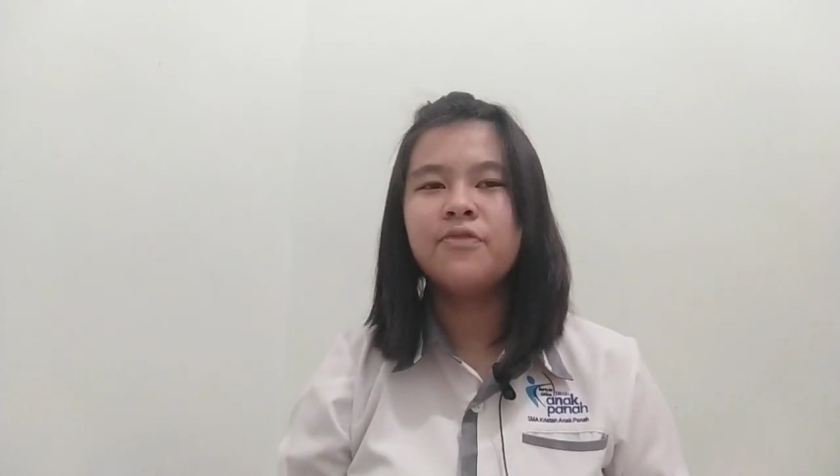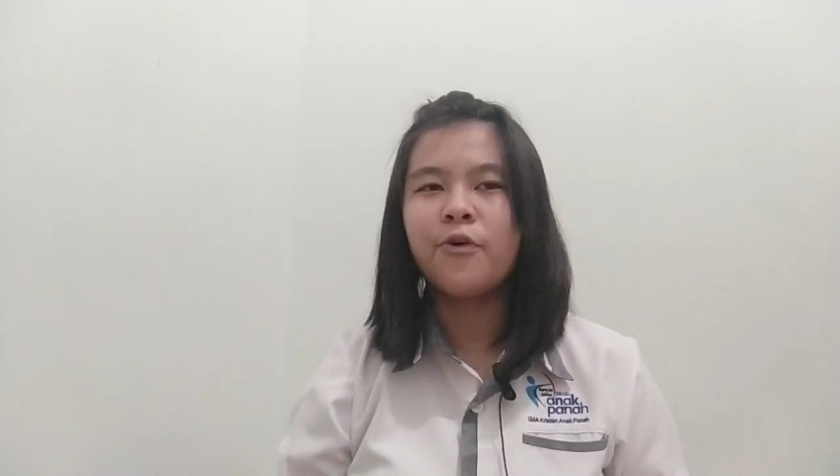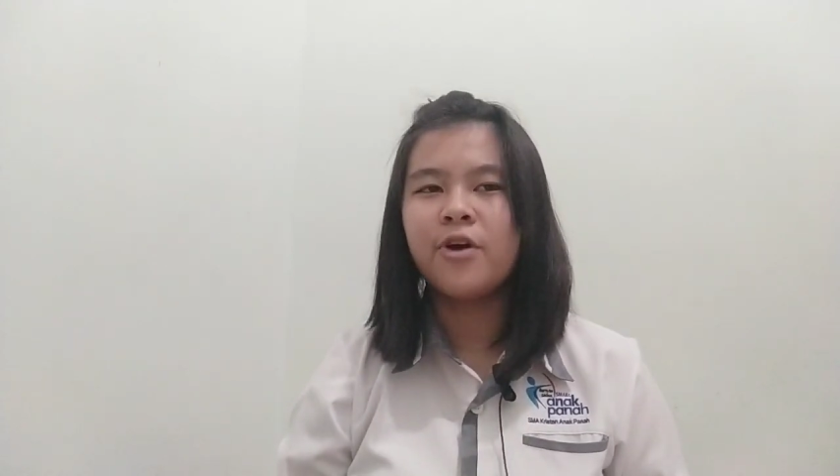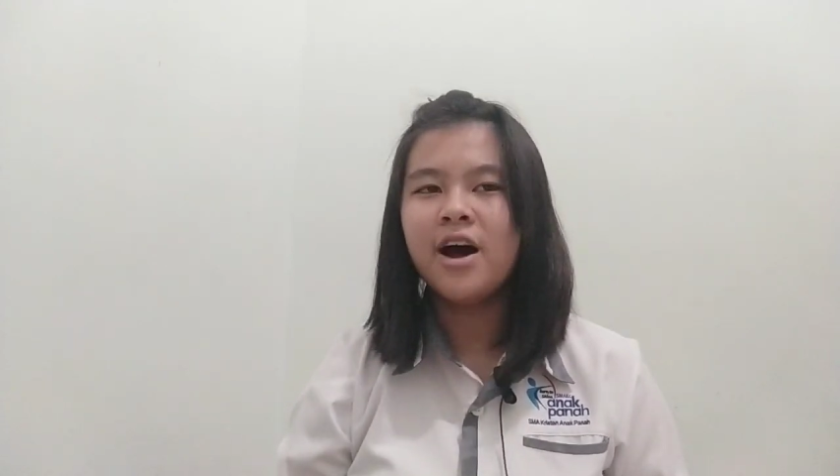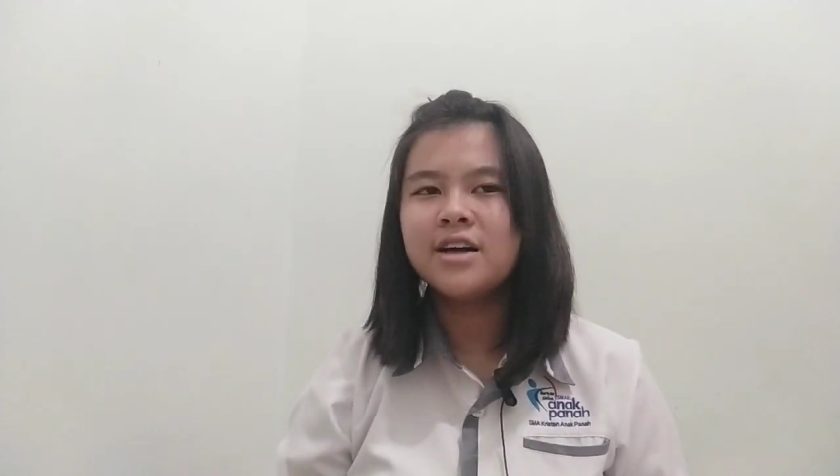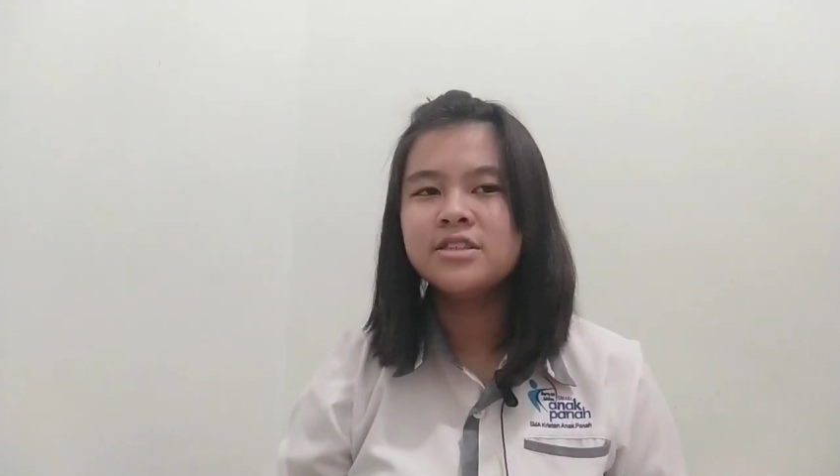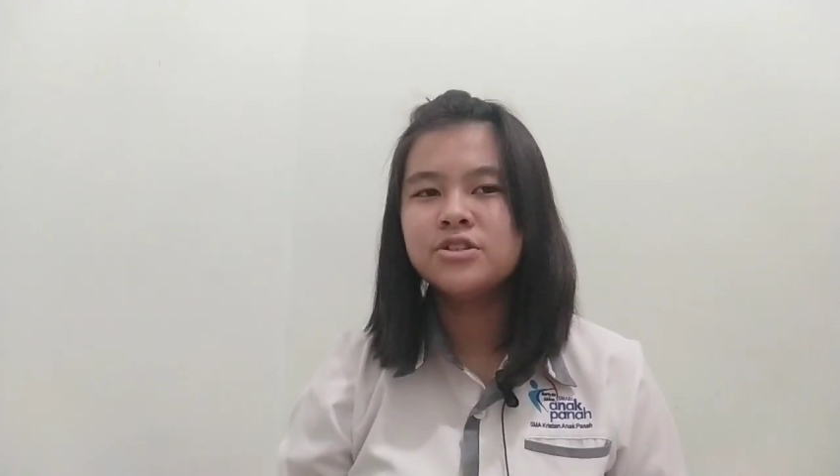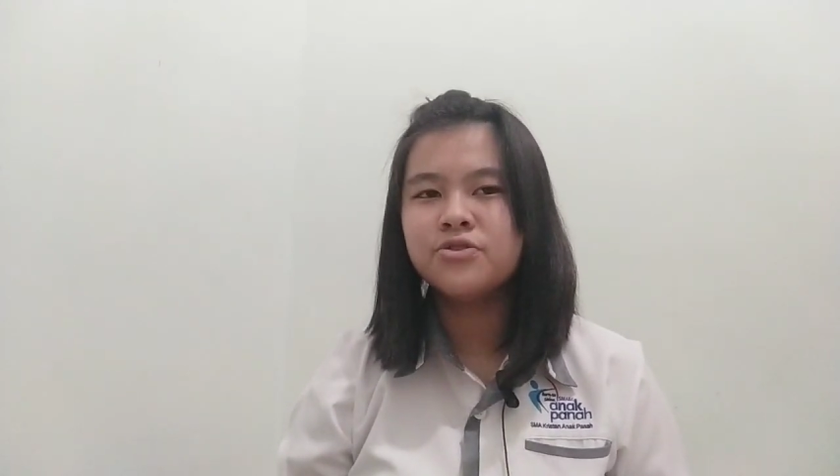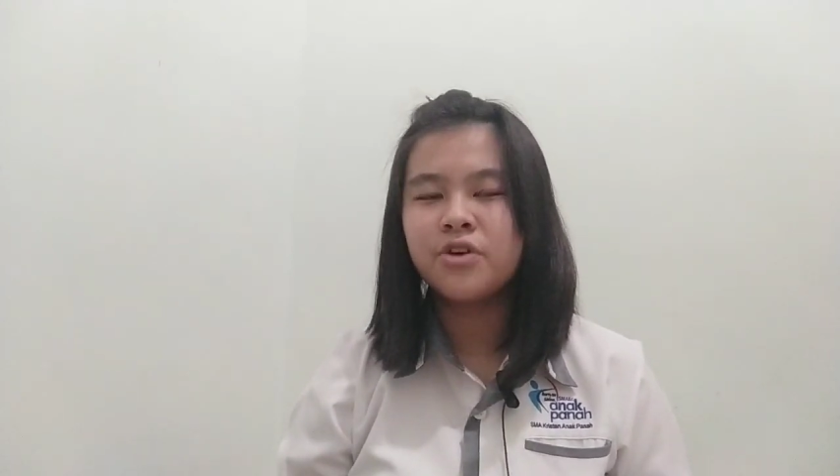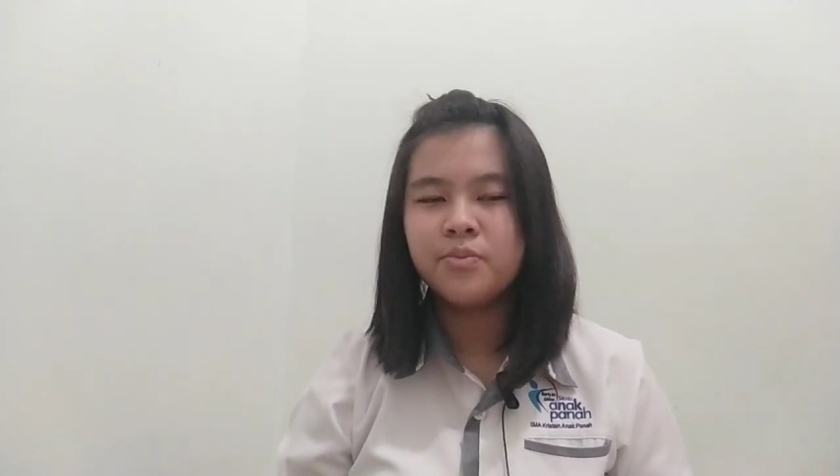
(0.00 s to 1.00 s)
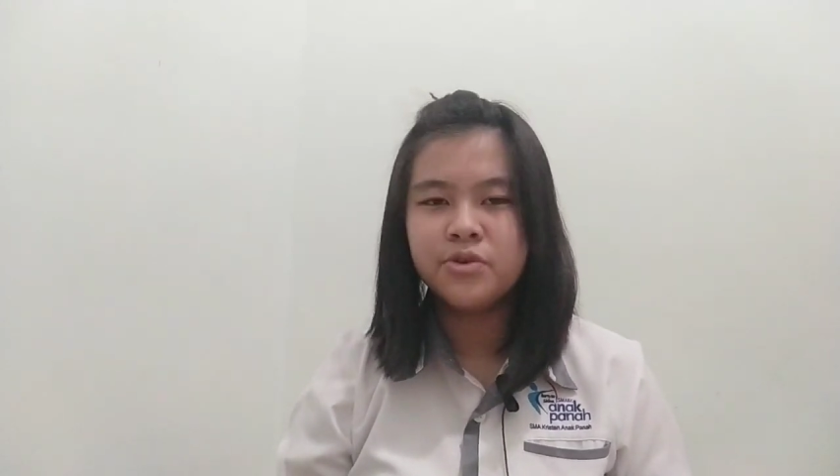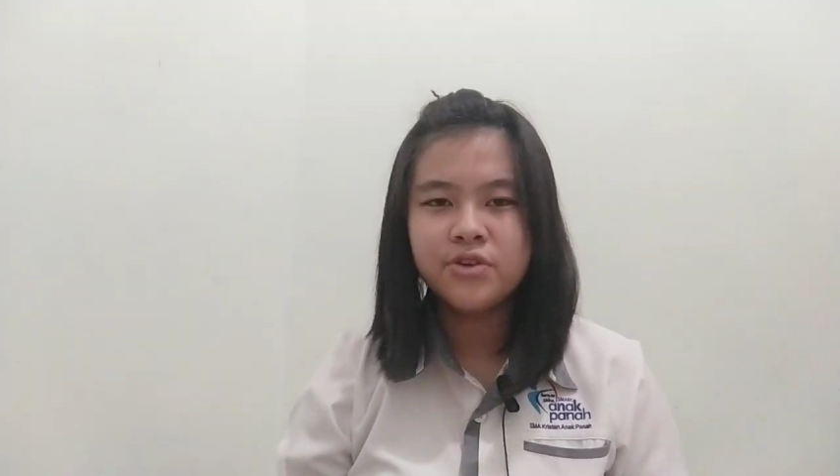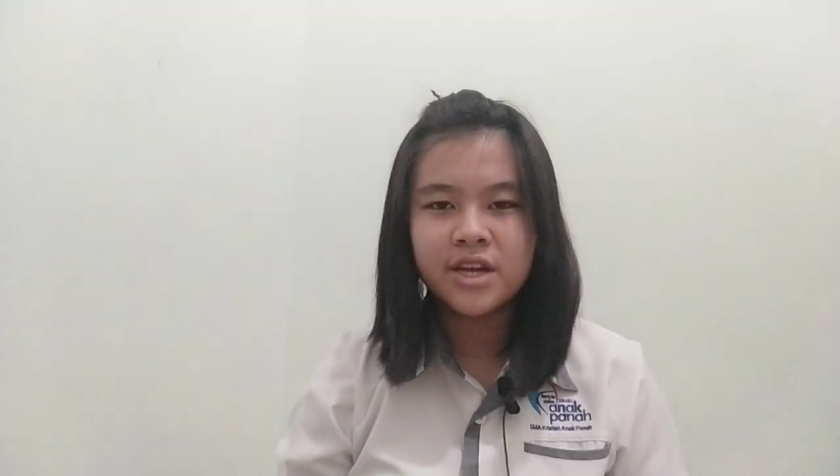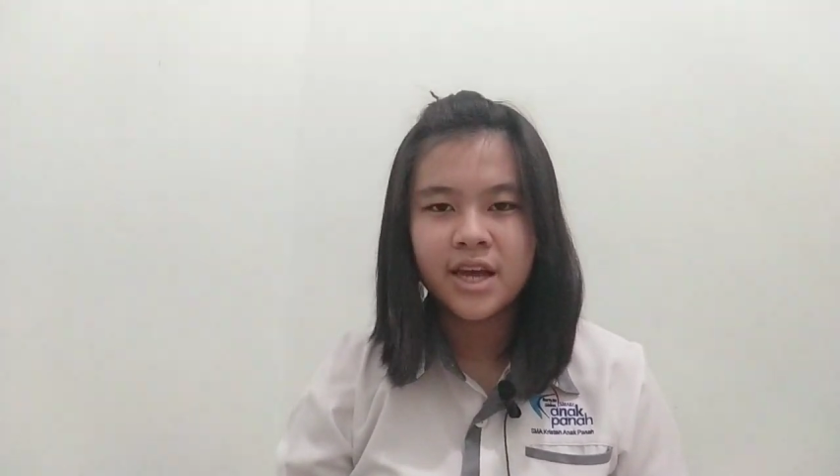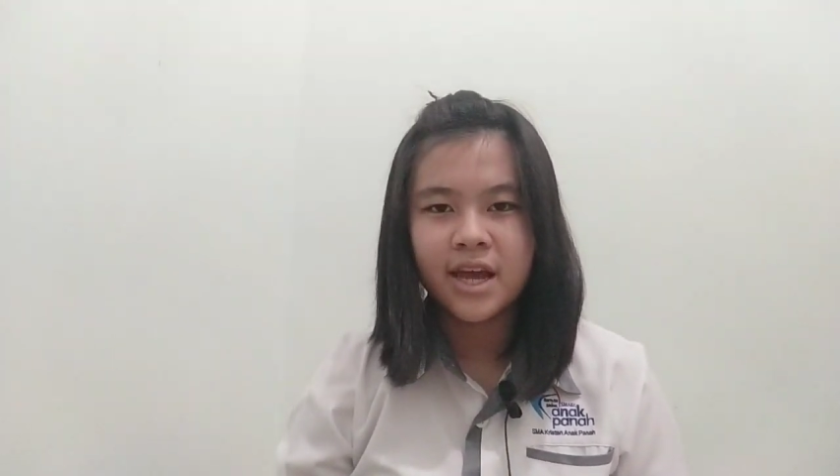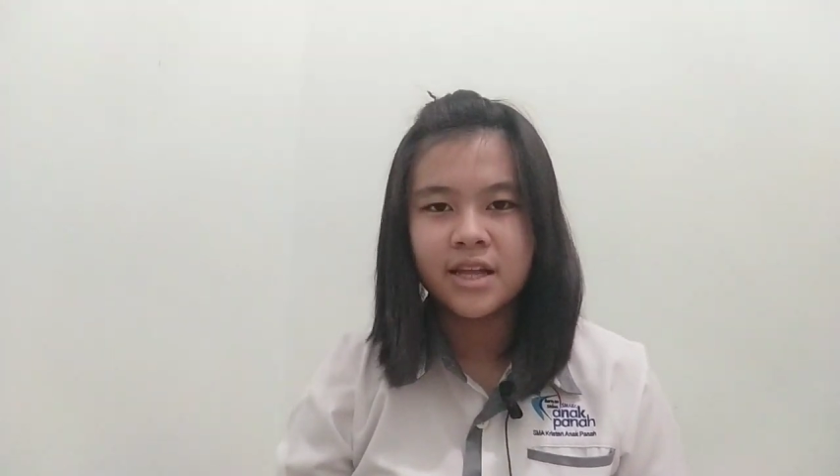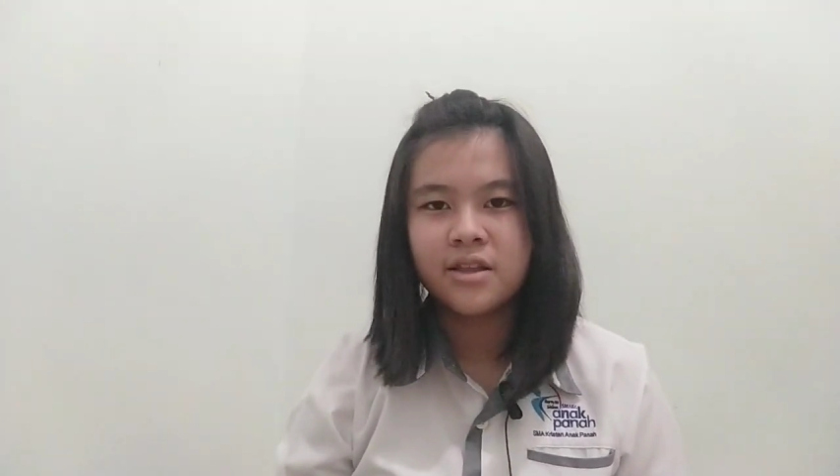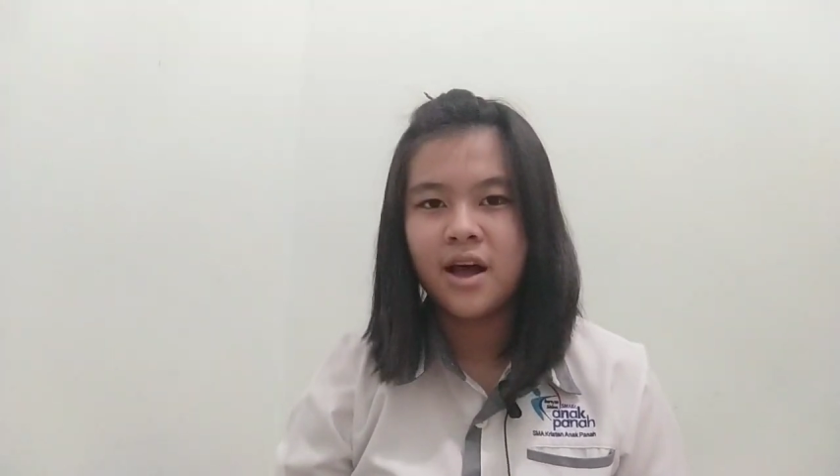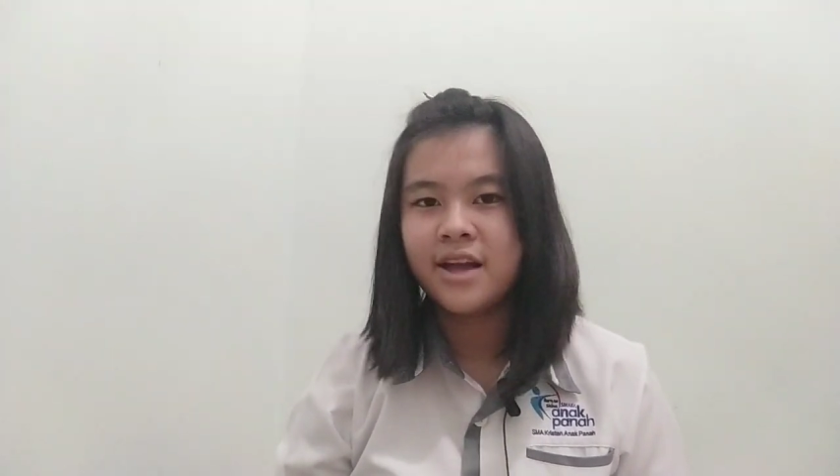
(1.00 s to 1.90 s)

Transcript: for us to communicate